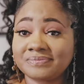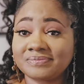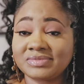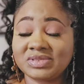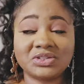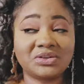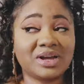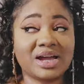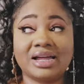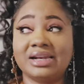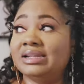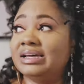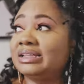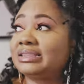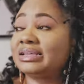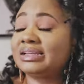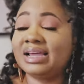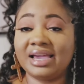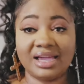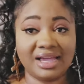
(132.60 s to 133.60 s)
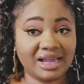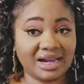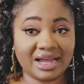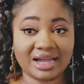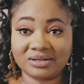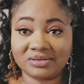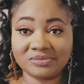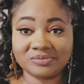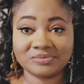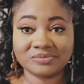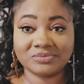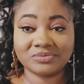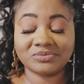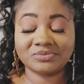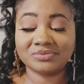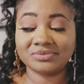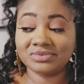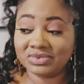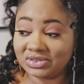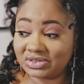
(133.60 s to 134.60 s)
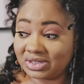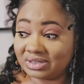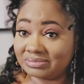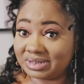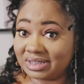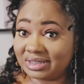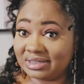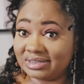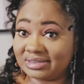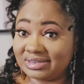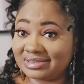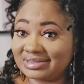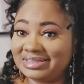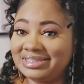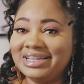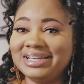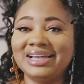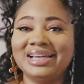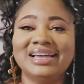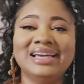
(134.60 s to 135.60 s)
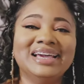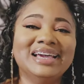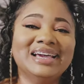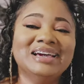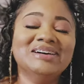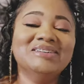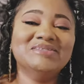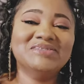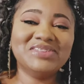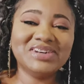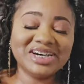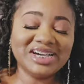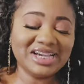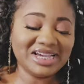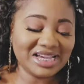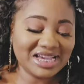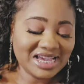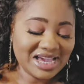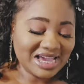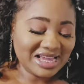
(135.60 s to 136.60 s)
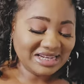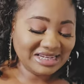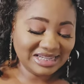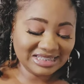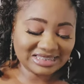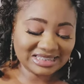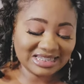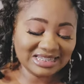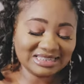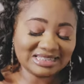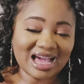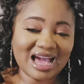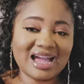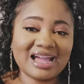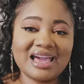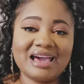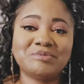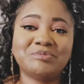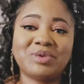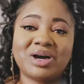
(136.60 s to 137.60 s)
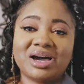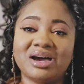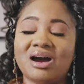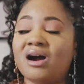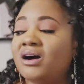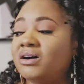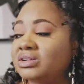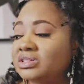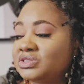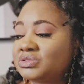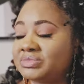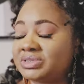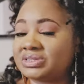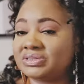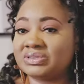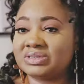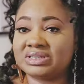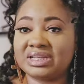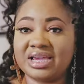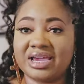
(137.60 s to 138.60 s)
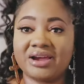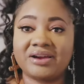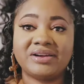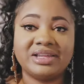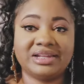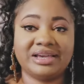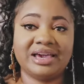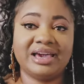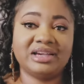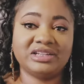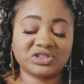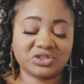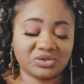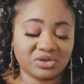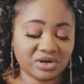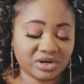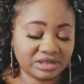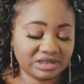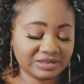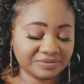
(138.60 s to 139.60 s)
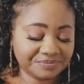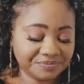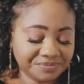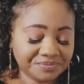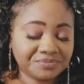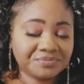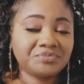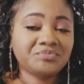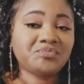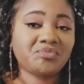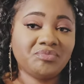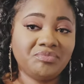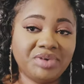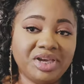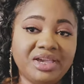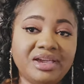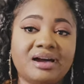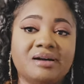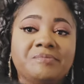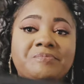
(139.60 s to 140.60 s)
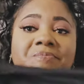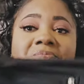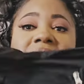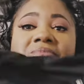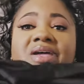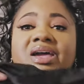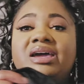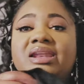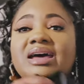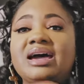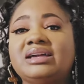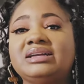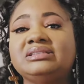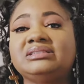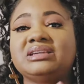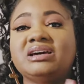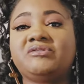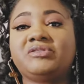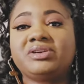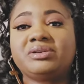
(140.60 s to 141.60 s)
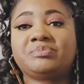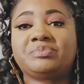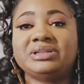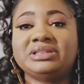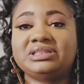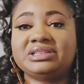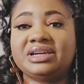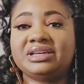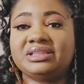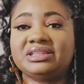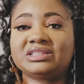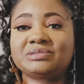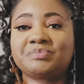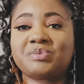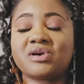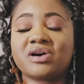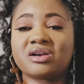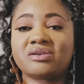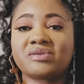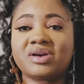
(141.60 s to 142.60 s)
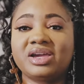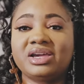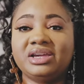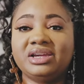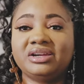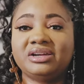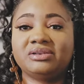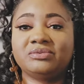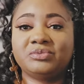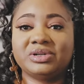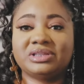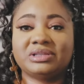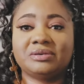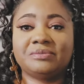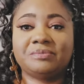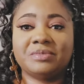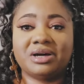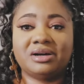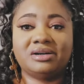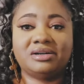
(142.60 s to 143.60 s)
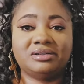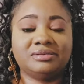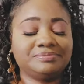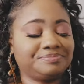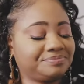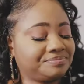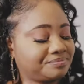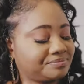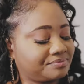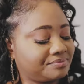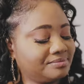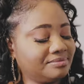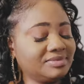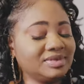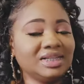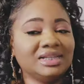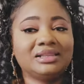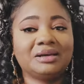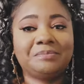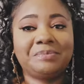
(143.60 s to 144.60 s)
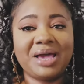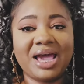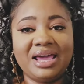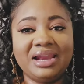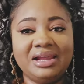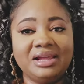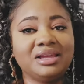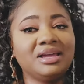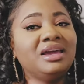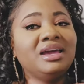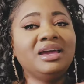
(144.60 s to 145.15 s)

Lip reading: You don't got nothing hanging out. You know what I'm saying? But this is, I got my, all the swimsuits today are in an extra large. But yeah, and I could definitely appreciate this part right here with the padding.